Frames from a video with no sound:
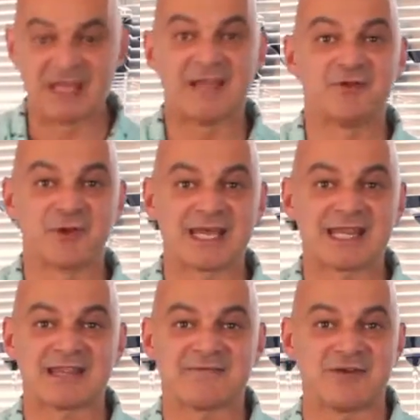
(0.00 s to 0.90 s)
me, if you
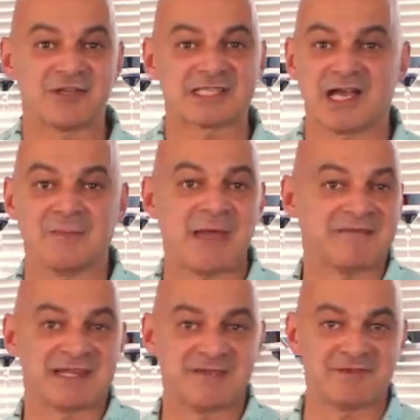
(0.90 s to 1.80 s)
get that the first time,
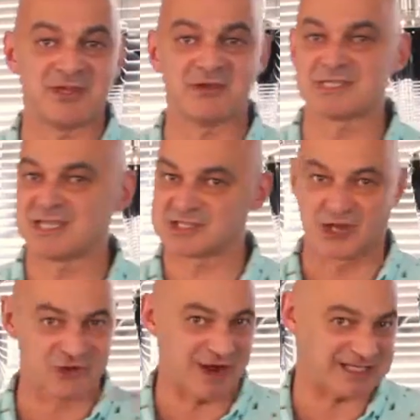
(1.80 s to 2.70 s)
having never used these,
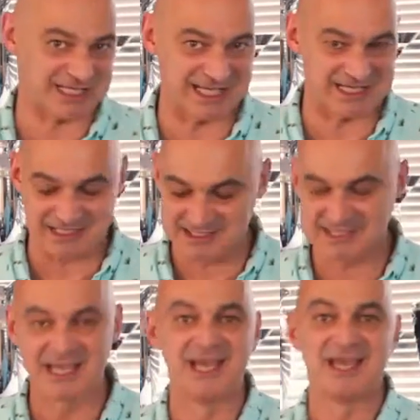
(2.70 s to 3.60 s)
congratulations.